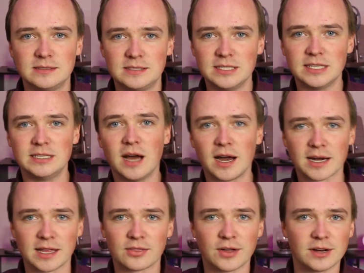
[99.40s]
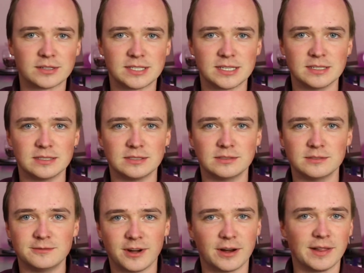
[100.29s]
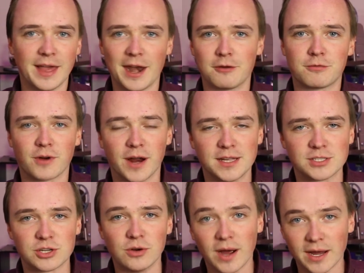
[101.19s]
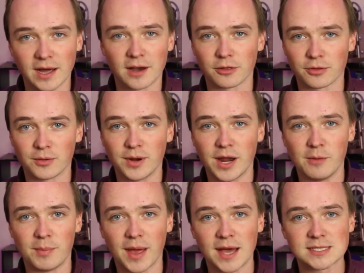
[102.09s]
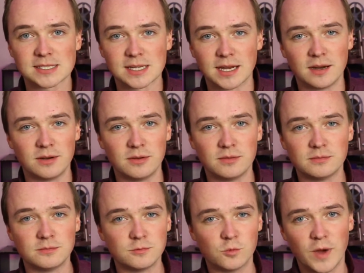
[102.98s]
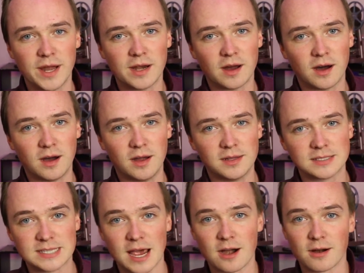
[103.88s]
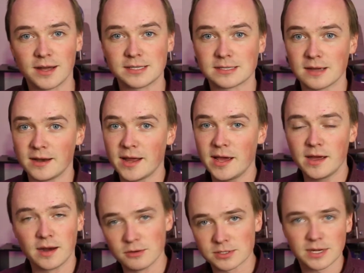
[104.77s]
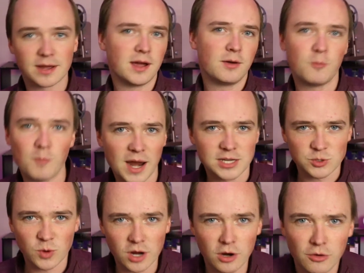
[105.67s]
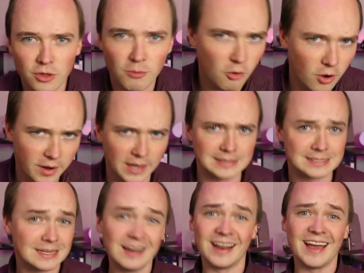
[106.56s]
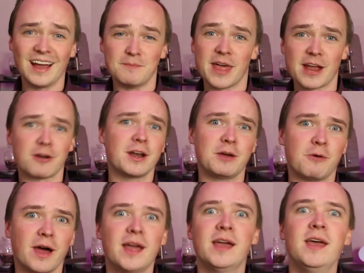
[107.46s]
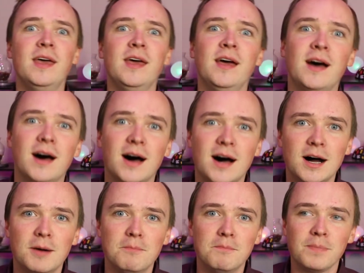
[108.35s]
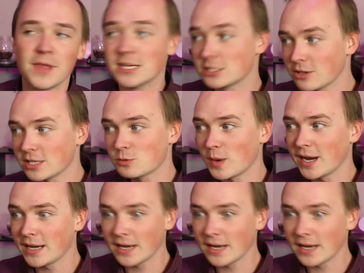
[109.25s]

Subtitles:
did not get there till very late on Friday, so I got a 3-day pass and went on Saturday, Sunday, and I was like, I might as well go in the morning on Sunday, I'm there anyway. And so that's what I